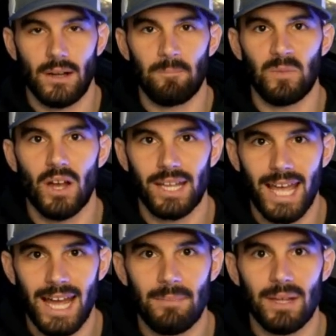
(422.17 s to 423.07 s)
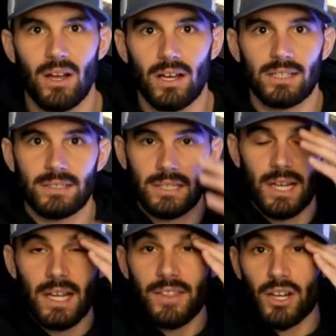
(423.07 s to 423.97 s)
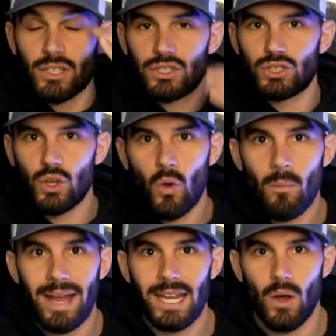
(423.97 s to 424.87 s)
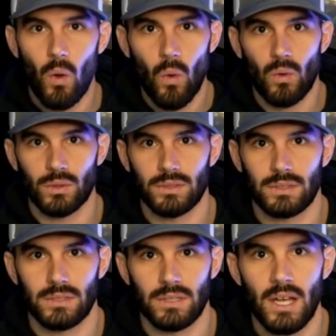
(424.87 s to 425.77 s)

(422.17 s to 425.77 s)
Again, because there's so many holes